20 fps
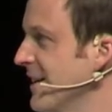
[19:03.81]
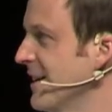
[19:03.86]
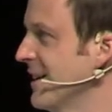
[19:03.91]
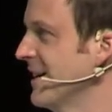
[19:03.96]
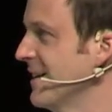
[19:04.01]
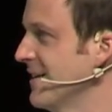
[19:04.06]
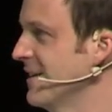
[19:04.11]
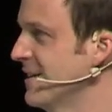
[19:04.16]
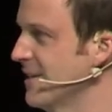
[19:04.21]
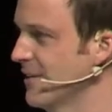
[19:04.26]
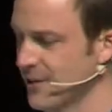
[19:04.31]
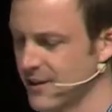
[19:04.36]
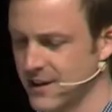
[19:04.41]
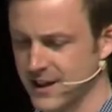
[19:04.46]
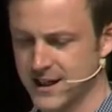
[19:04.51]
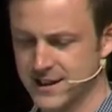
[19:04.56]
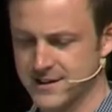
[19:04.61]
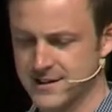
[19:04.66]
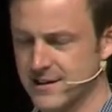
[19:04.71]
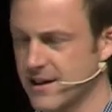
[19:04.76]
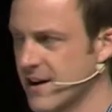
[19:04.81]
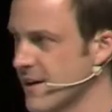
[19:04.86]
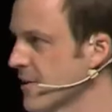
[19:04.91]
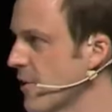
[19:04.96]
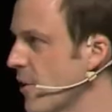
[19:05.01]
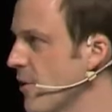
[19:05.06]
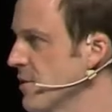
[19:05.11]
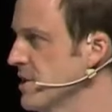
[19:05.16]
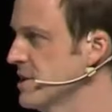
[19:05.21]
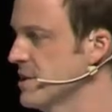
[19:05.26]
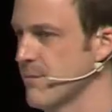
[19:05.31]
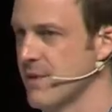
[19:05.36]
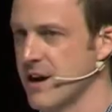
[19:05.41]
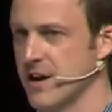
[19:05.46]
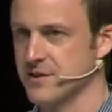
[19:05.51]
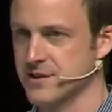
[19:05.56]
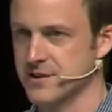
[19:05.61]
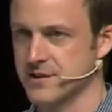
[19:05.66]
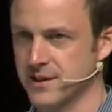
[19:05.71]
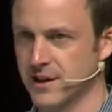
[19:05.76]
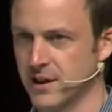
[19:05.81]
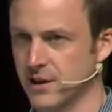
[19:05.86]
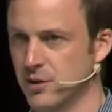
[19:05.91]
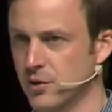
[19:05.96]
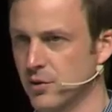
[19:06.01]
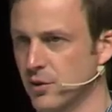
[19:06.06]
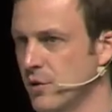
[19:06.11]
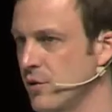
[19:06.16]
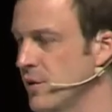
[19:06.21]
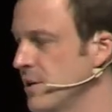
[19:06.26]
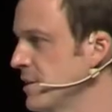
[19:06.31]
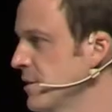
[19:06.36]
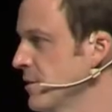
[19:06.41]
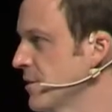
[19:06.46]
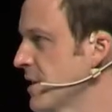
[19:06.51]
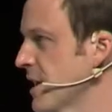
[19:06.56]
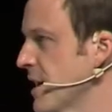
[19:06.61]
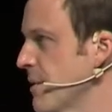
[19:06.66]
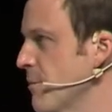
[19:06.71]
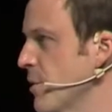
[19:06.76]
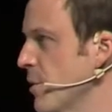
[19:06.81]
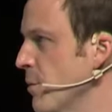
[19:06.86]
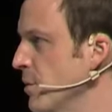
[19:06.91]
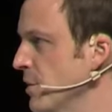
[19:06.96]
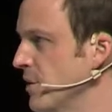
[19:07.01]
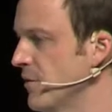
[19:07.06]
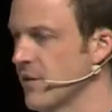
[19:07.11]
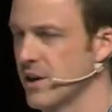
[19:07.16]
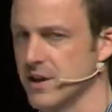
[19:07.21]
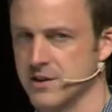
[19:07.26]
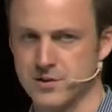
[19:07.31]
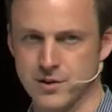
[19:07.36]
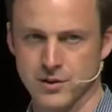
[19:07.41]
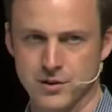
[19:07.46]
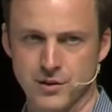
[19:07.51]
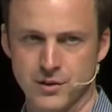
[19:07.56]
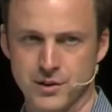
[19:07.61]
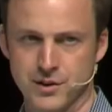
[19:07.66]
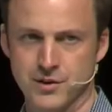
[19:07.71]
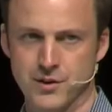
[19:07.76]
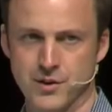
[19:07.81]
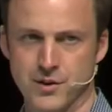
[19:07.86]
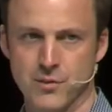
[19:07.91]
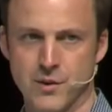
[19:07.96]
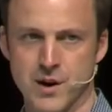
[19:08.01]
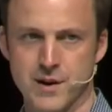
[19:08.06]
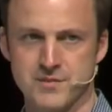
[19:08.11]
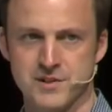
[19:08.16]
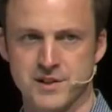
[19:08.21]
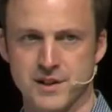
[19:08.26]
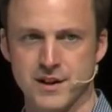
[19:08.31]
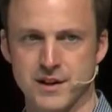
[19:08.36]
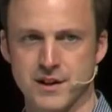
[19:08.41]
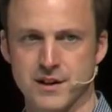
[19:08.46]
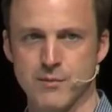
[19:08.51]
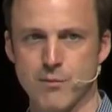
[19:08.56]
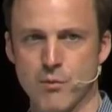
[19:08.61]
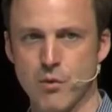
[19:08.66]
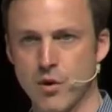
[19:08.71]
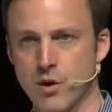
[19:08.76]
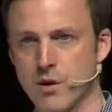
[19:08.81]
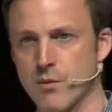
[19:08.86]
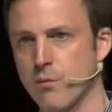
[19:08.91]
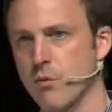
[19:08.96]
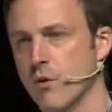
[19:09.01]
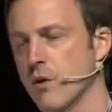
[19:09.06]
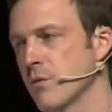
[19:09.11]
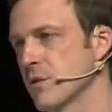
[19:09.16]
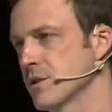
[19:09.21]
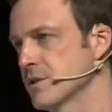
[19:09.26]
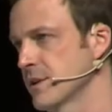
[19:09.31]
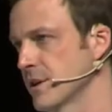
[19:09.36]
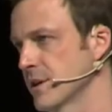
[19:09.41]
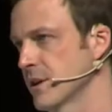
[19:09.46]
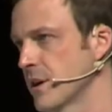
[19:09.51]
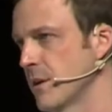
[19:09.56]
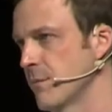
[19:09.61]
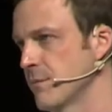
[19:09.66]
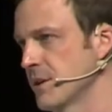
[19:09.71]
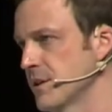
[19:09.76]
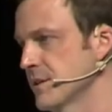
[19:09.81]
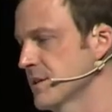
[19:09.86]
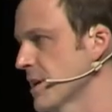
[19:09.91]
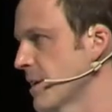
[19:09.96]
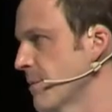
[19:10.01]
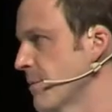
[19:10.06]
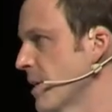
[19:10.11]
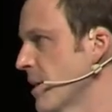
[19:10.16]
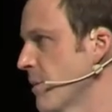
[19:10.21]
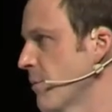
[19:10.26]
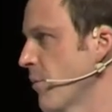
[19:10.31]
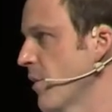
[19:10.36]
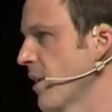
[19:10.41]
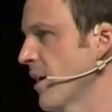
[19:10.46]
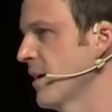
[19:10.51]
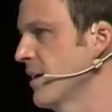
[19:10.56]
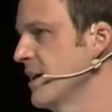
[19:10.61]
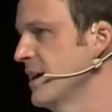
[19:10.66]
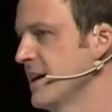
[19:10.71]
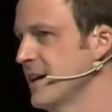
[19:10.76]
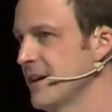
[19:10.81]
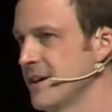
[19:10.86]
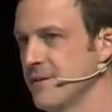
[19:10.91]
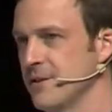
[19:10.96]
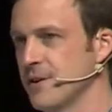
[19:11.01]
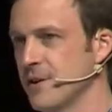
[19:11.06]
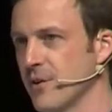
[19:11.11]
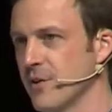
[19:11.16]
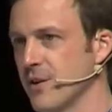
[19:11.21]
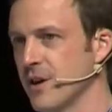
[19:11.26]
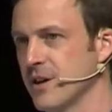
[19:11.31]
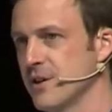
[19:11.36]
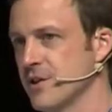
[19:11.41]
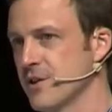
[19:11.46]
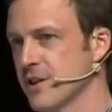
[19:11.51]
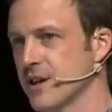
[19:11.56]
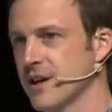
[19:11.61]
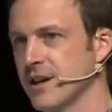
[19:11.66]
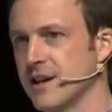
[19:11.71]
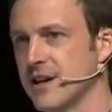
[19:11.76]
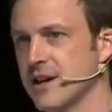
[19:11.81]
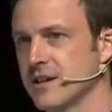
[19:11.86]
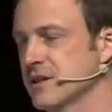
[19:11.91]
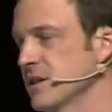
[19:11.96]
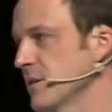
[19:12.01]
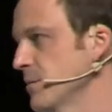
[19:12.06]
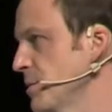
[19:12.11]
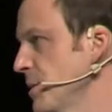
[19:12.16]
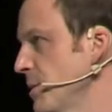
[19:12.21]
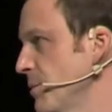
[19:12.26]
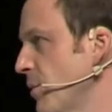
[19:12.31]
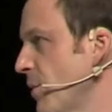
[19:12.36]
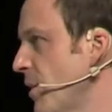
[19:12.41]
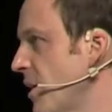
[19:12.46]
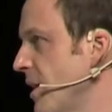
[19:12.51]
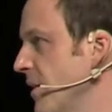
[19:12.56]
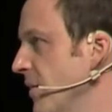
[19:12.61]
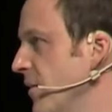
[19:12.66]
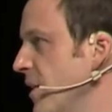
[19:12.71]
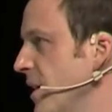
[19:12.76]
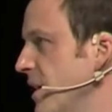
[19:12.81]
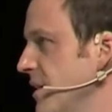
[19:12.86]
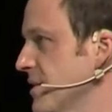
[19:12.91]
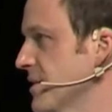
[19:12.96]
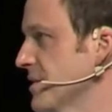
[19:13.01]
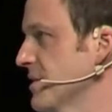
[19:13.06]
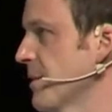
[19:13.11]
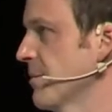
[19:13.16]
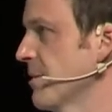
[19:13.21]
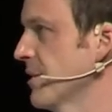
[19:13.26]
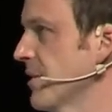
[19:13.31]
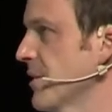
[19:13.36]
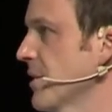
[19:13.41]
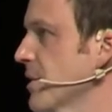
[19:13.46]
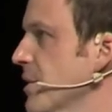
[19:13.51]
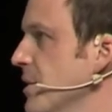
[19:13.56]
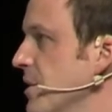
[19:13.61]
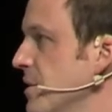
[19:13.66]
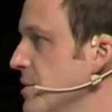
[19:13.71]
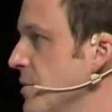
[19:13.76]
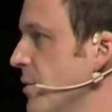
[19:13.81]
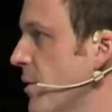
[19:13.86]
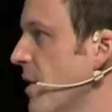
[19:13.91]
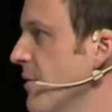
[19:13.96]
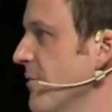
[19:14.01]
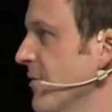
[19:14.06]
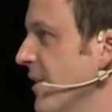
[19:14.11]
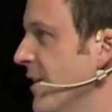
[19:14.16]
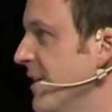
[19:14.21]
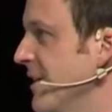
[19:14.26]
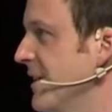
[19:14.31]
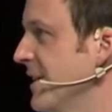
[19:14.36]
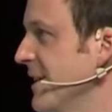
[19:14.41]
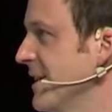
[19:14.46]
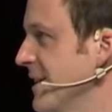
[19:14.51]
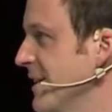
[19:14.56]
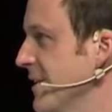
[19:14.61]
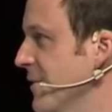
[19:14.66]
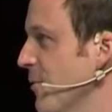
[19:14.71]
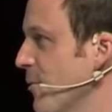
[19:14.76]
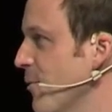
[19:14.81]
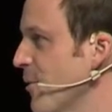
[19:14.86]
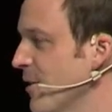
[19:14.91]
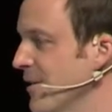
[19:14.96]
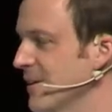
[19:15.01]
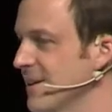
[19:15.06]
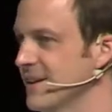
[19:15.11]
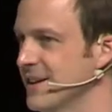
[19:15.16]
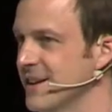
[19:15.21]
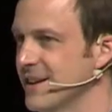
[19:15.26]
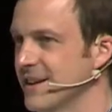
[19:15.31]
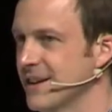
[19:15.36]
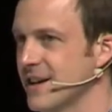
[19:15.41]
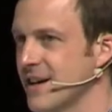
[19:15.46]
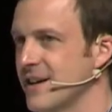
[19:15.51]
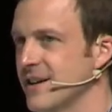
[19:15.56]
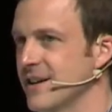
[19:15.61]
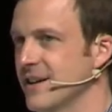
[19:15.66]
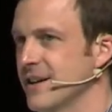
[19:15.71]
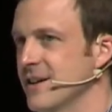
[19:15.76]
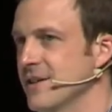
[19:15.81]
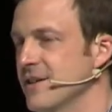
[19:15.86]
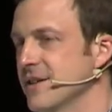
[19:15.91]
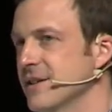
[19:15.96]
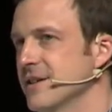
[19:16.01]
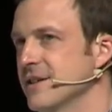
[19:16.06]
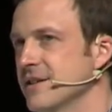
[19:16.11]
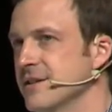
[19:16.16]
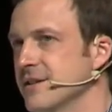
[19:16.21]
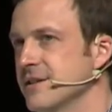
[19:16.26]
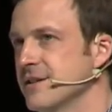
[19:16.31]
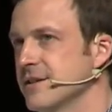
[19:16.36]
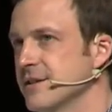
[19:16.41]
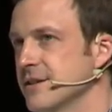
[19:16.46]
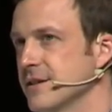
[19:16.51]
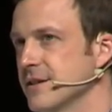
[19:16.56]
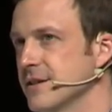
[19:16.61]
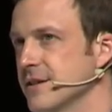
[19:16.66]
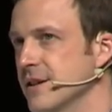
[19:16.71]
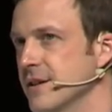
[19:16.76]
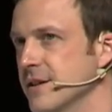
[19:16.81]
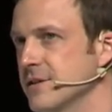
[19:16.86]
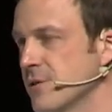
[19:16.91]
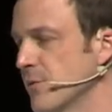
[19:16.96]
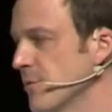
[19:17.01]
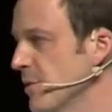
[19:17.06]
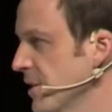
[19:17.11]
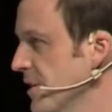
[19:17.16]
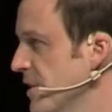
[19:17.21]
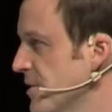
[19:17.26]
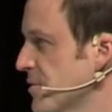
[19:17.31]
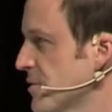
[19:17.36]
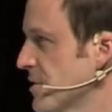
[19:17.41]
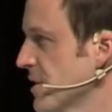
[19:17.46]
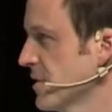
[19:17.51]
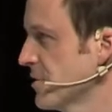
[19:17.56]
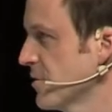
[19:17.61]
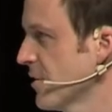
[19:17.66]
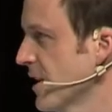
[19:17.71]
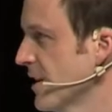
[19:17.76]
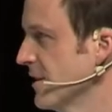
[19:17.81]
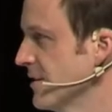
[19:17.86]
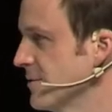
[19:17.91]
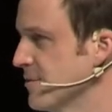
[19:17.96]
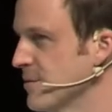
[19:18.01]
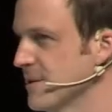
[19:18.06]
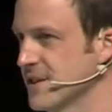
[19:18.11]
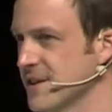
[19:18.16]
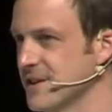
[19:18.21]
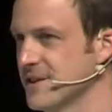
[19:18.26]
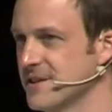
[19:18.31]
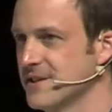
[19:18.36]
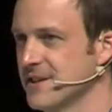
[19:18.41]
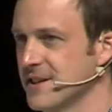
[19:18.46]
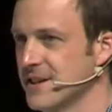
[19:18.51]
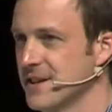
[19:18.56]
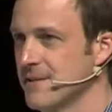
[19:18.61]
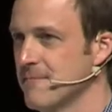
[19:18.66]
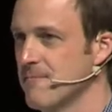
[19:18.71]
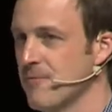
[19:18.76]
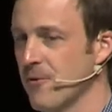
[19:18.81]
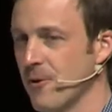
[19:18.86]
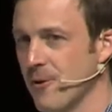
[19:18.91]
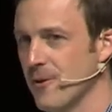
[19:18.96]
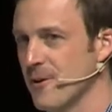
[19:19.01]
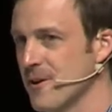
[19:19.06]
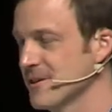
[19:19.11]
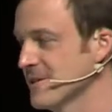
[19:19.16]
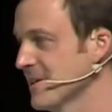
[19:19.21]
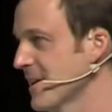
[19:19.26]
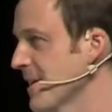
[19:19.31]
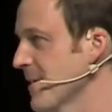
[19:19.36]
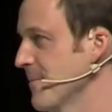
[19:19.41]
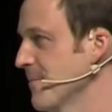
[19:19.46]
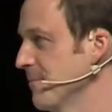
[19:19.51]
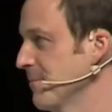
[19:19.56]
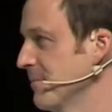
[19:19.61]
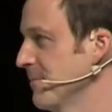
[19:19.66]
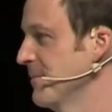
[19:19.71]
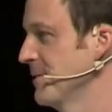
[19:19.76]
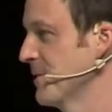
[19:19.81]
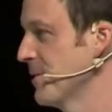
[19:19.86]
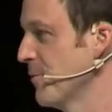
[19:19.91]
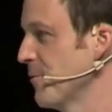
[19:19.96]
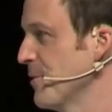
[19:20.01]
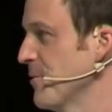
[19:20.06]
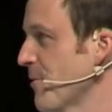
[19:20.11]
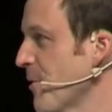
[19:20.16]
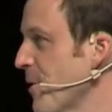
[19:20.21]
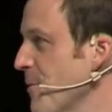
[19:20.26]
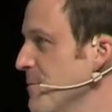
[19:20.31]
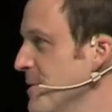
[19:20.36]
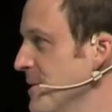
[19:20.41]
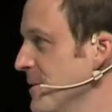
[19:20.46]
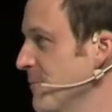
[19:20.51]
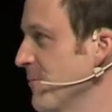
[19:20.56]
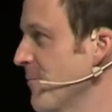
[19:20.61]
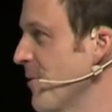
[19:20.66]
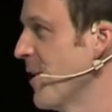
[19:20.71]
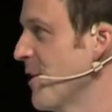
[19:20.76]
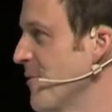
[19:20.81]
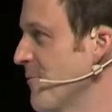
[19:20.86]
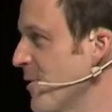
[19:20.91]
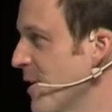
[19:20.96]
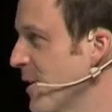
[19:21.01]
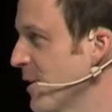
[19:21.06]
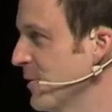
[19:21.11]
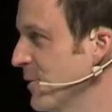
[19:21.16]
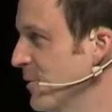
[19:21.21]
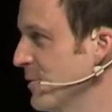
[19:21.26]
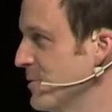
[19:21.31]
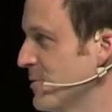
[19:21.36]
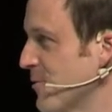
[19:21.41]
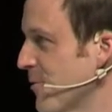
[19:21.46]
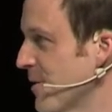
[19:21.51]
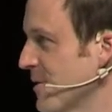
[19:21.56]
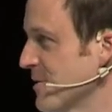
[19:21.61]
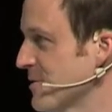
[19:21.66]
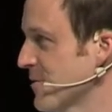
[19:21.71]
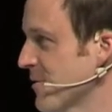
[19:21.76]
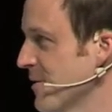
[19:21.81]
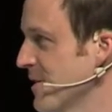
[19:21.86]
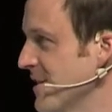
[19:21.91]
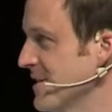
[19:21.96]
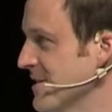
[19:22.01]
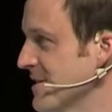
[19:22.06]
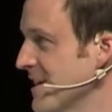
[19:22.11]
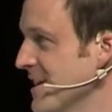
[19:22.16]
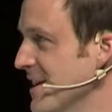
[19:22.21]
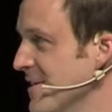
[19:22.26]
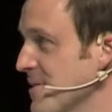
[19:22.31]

Right. You know, like it's not always about just like gluing you to that mobile device or gluing you to the website. More and more we're seeing companies come up where, you know, you're connecting people online to something that they're going to do offline in the world. And that I think is is a really interesting trend because for a long time, you know, we've all been very, very glued to our screens.